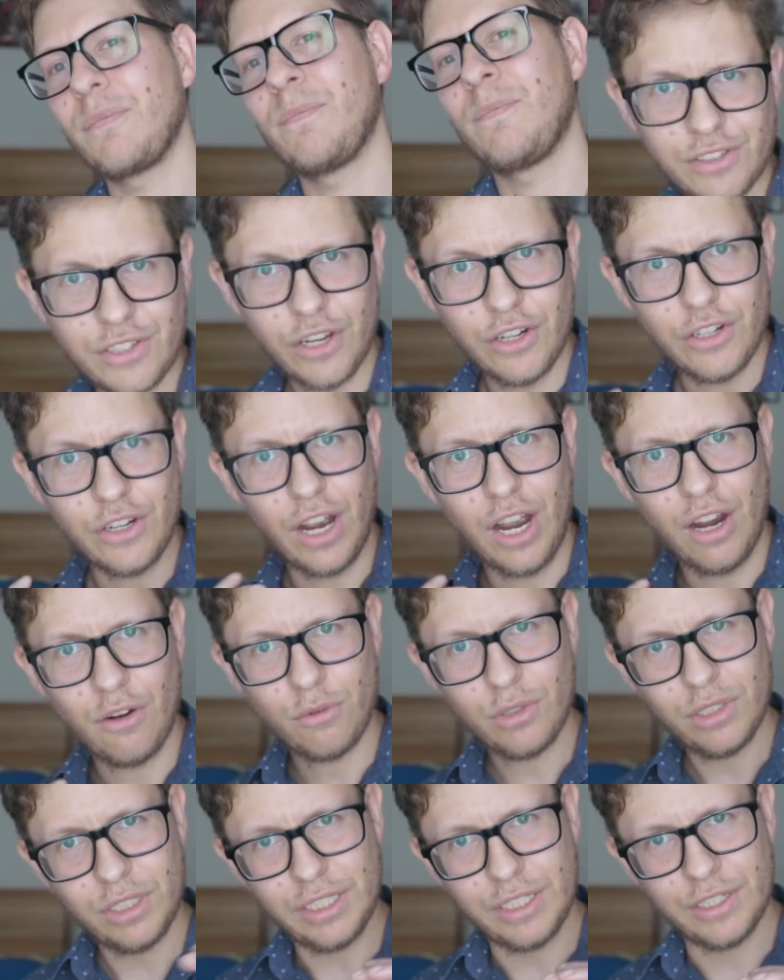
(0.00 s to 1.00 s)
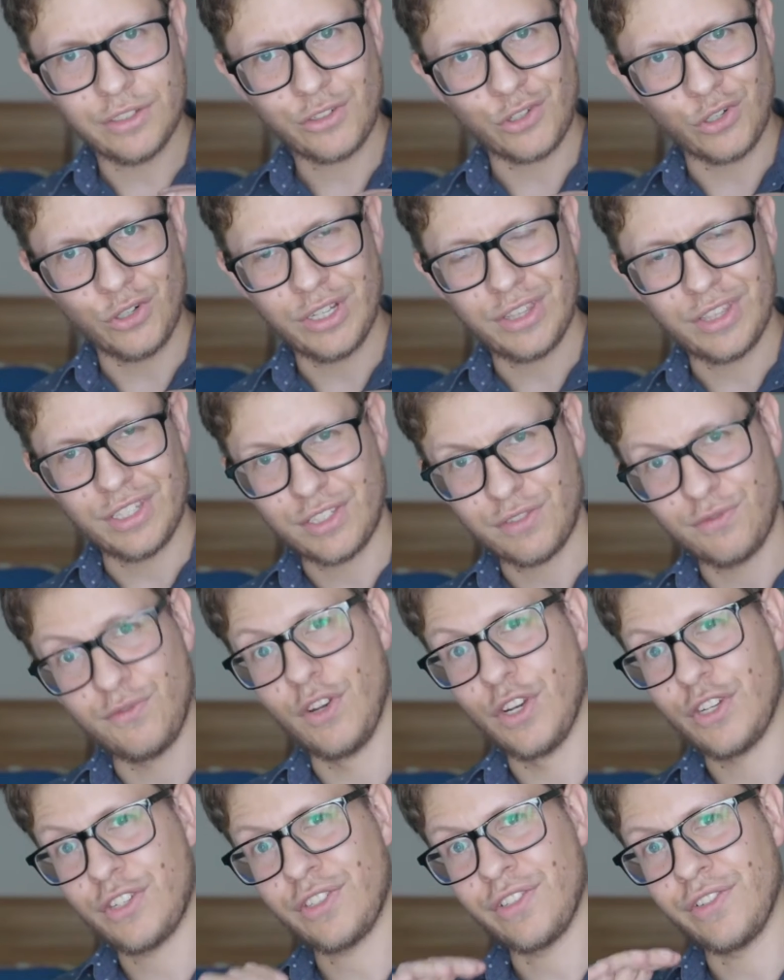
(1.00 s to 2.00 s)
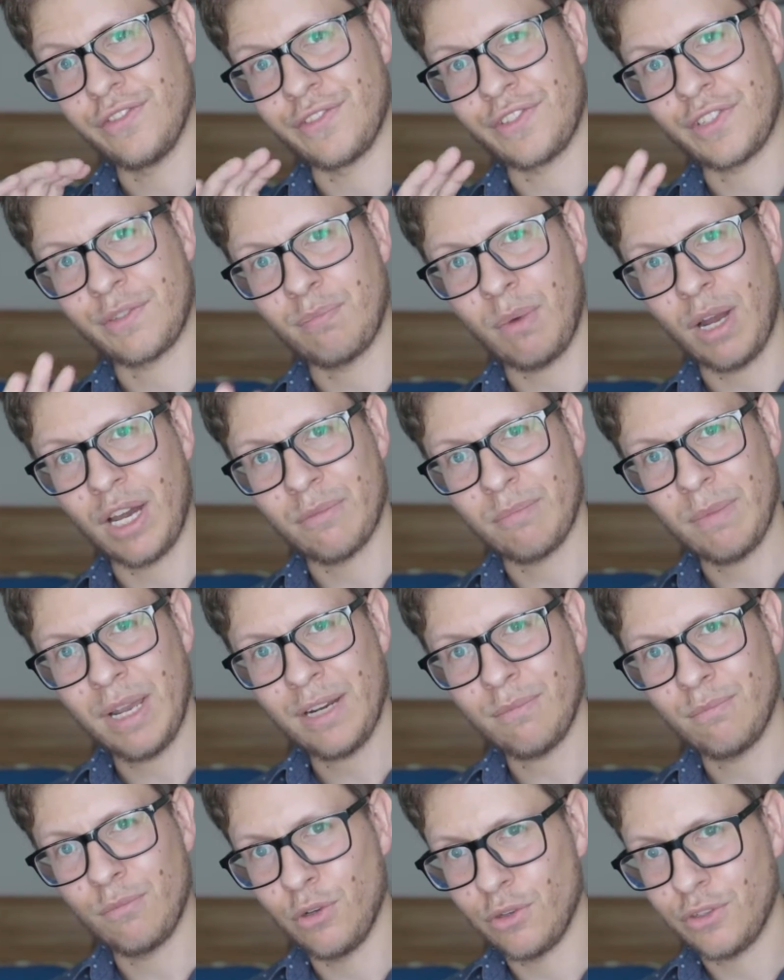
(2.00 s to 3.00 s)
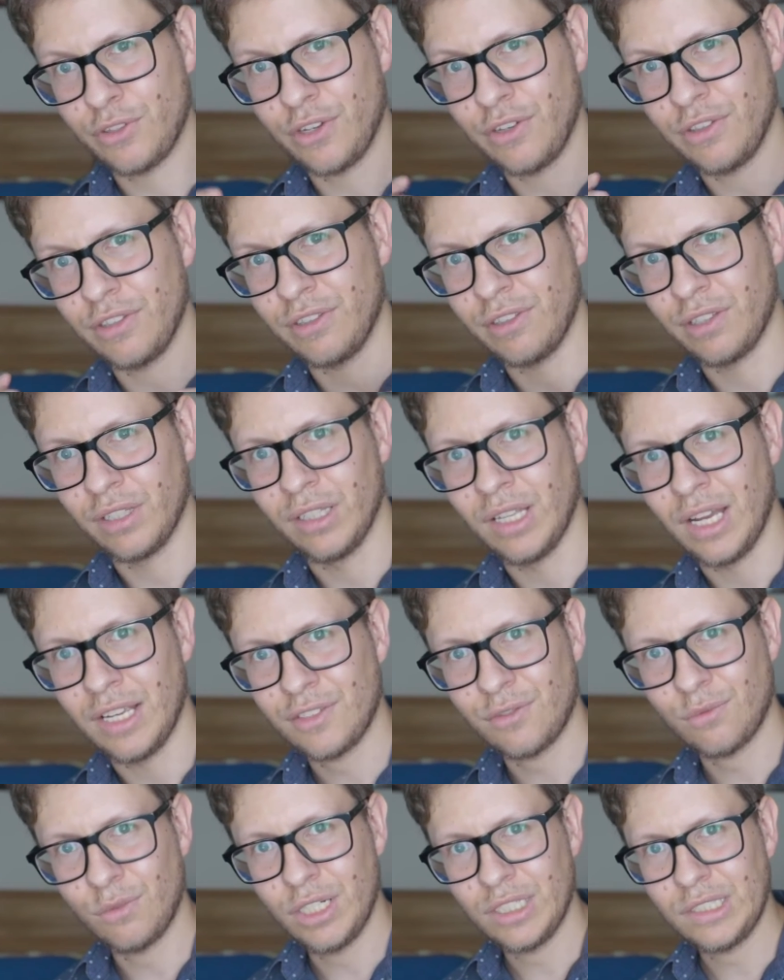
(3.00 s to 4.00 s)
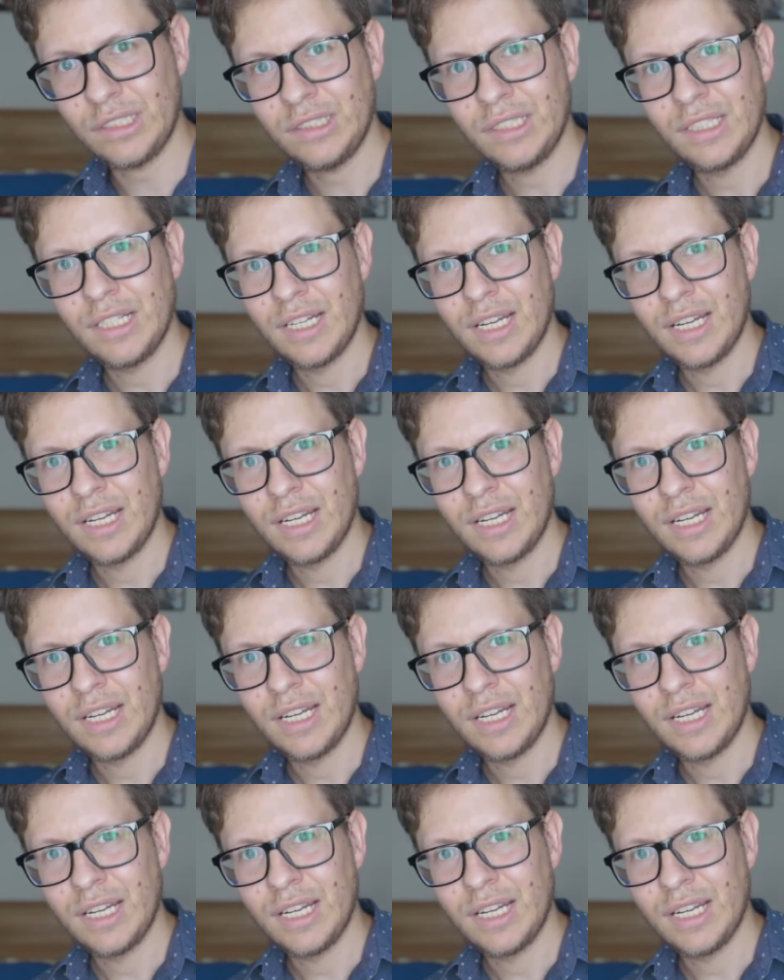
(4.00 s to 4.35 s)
So I really enjoyed this version of Spider-Man more so than the last one.